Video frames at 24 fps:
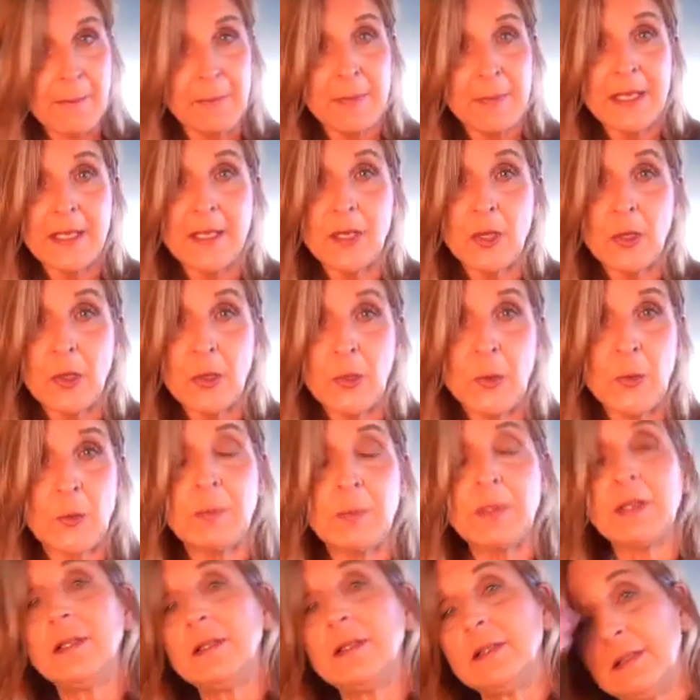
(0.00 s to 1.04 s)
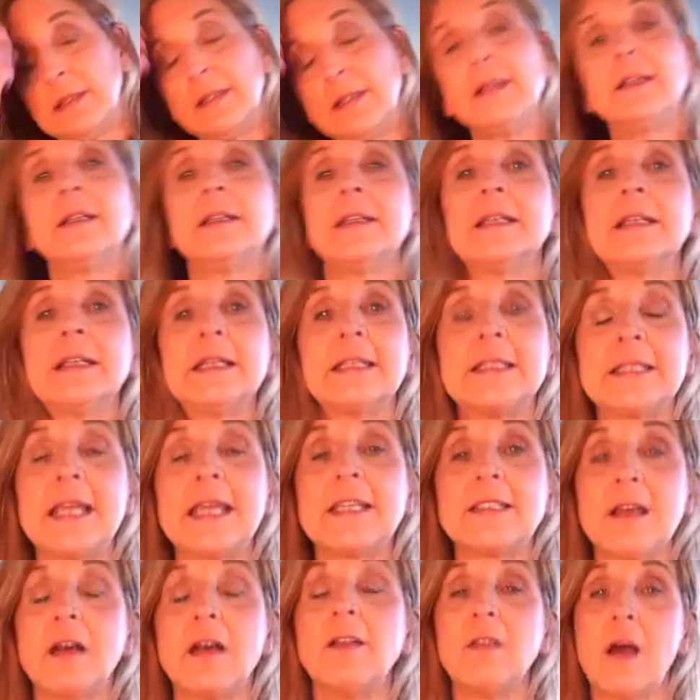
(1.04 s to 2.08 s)
big hoop
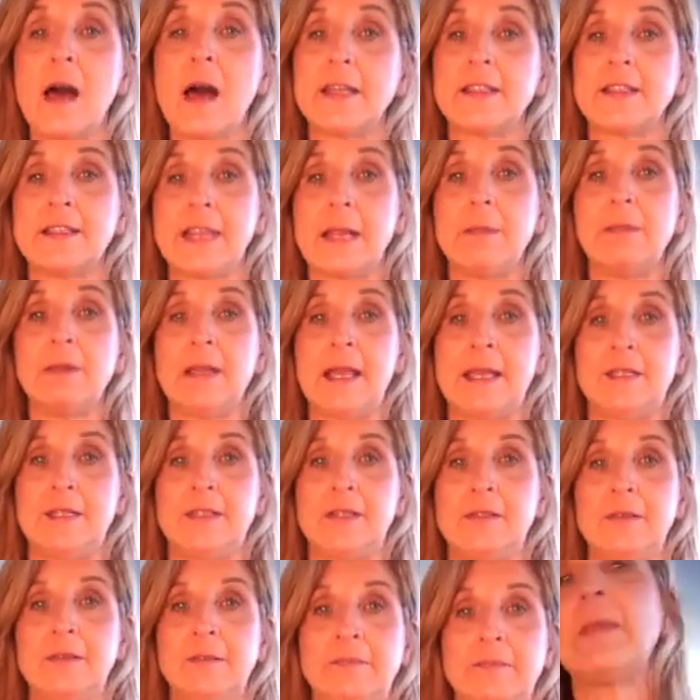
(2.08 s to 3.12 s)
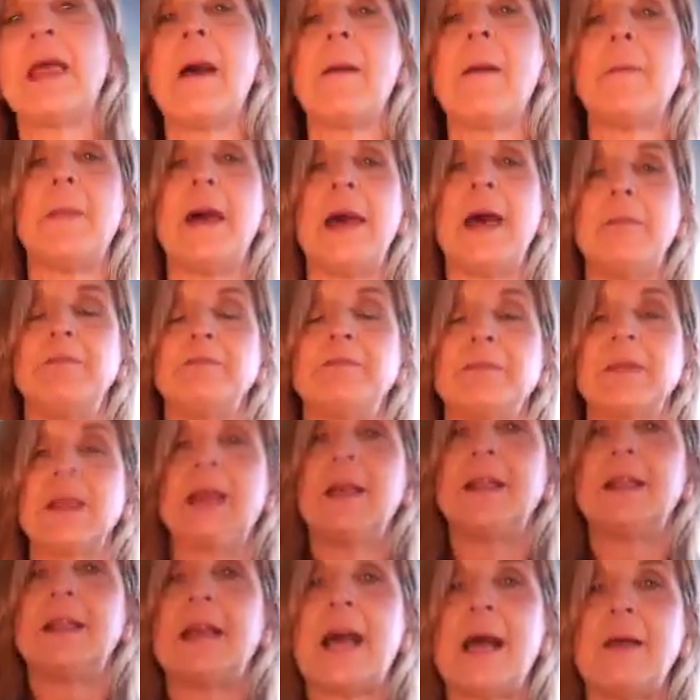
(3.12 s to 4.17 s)
takes a lot of stabilizer. But
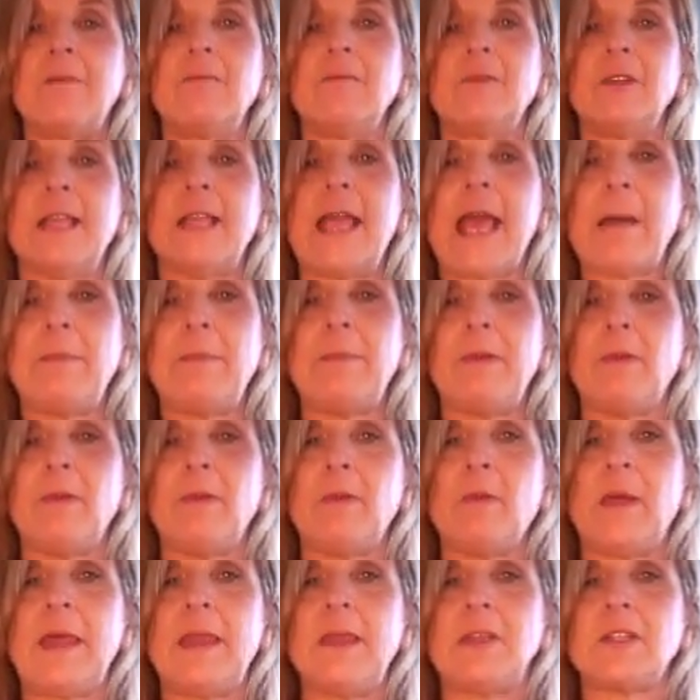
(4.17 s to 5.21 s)
I'm really happy with the way that